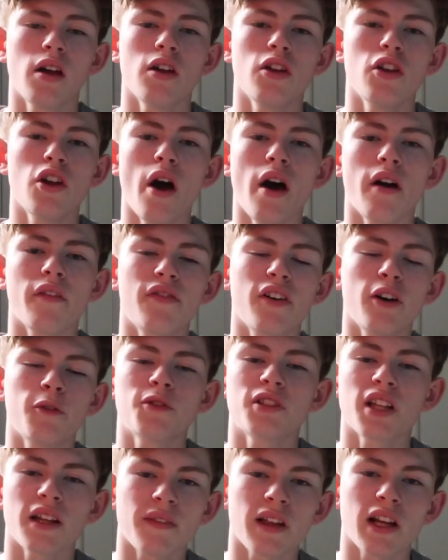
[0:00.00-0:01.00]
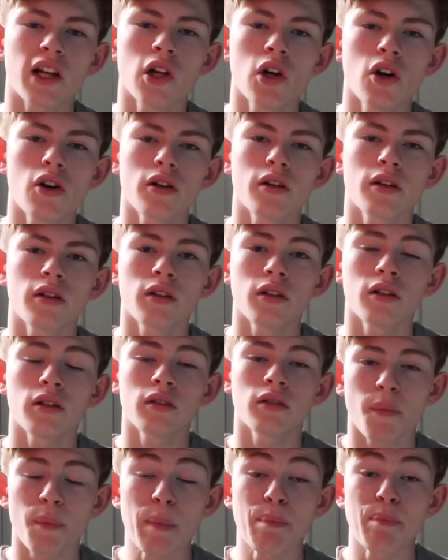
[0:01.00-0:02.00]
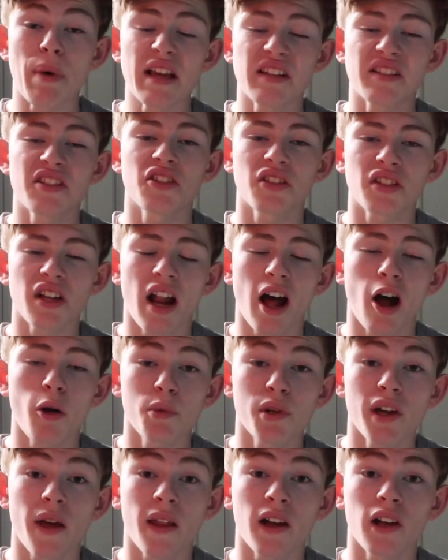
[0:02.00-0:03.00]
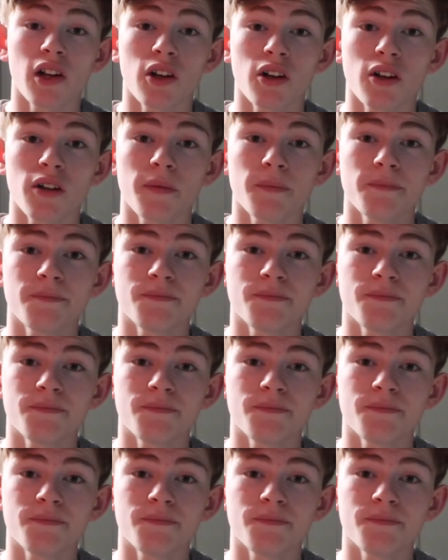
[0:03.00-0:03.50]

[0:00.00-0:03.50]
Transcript: You know how films just have that look? We're basically just gonna help you get that look.